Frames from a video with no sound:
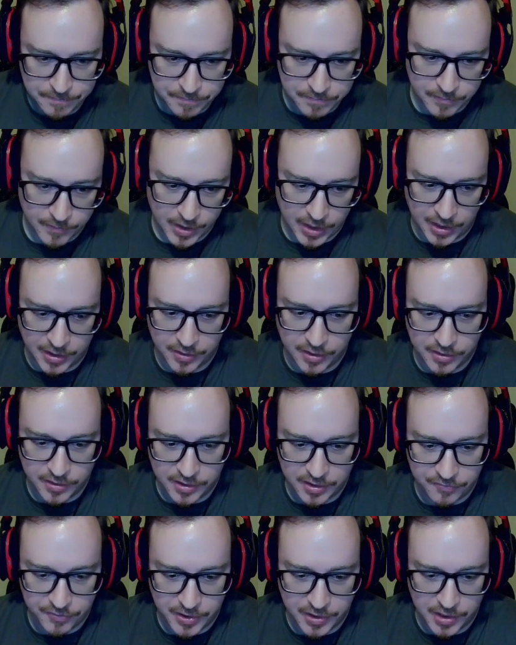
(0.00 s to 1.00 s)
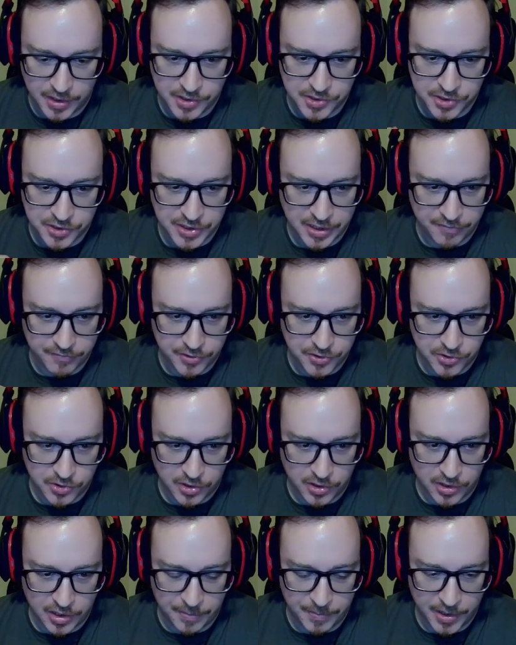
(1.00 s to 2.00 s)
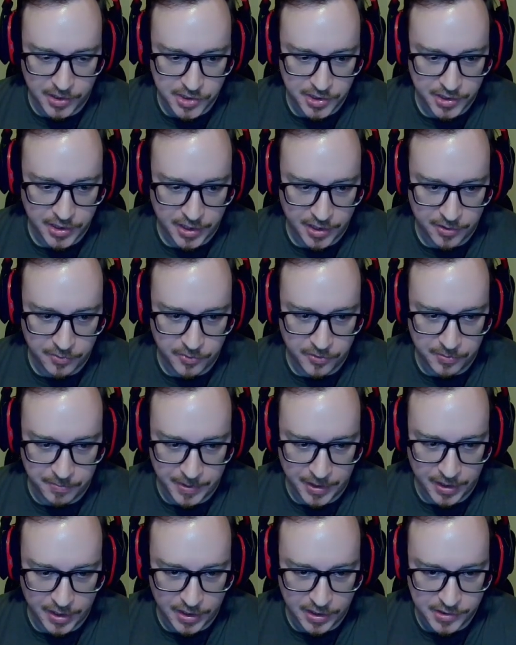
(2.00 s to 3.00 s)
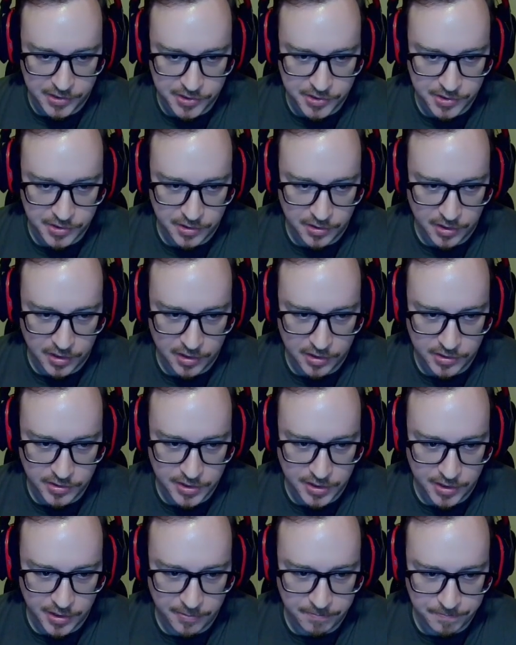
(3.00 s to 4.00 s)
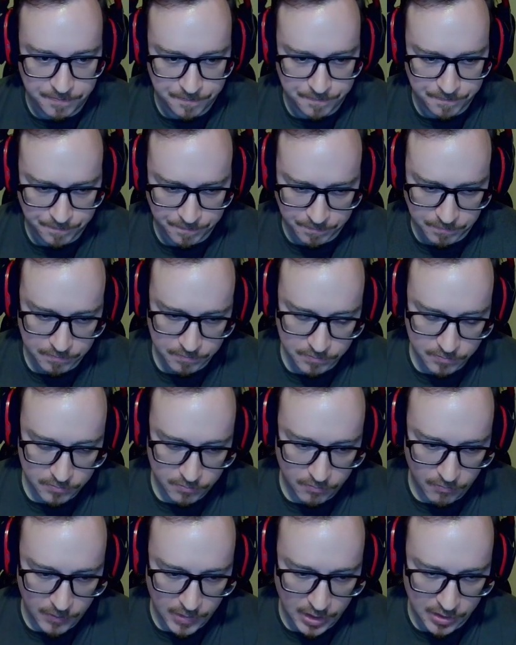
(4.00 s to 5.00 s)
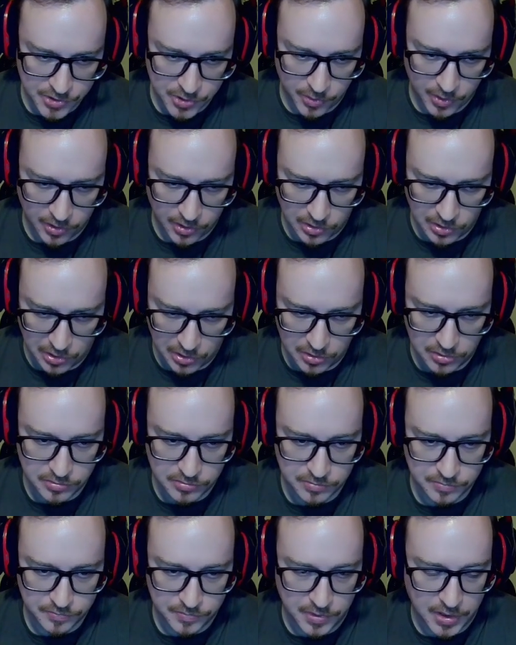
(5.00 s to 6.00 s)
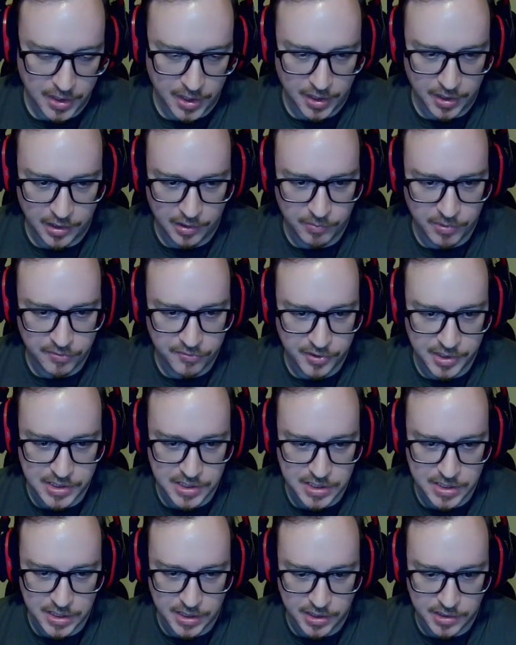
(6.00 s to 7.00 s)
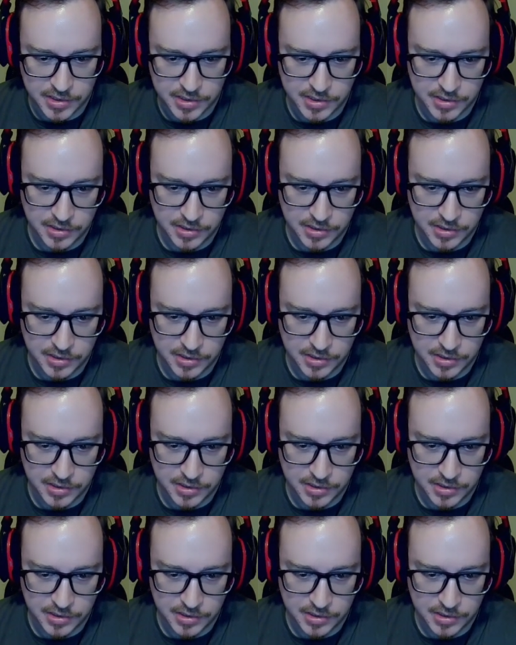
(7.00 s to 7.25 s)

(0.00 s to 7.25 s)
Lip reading: I think that if he does just have a draw, I'm actually ahead with my ace a lot of the time. So I call, and I river the 6.